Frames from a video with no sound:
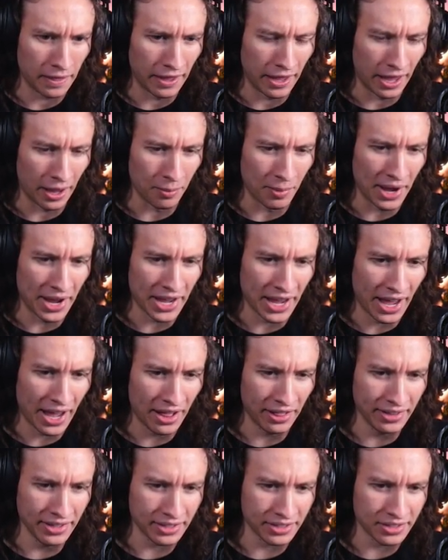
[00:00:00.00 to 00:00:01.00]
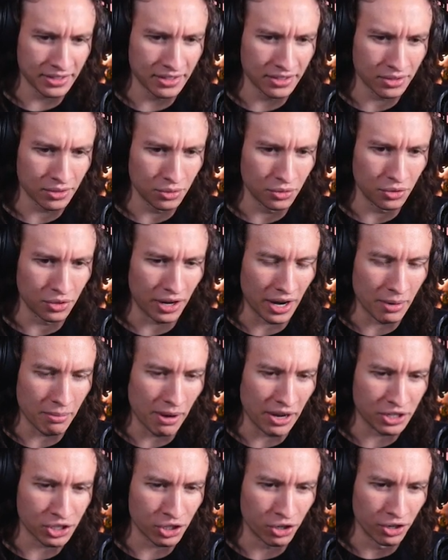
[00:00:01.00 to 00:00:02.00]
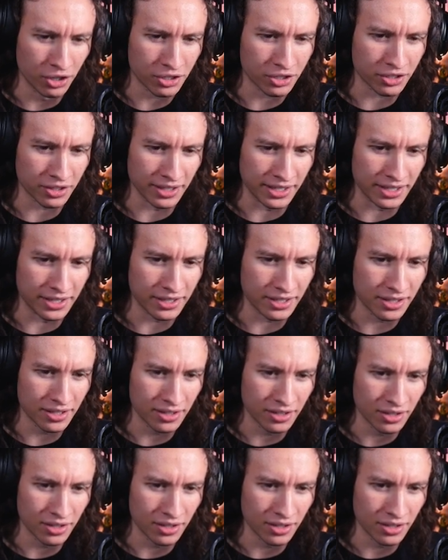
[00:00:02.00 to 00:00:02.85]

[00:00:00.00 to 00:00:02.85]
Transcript: Am I Alex? Or am I Churchland?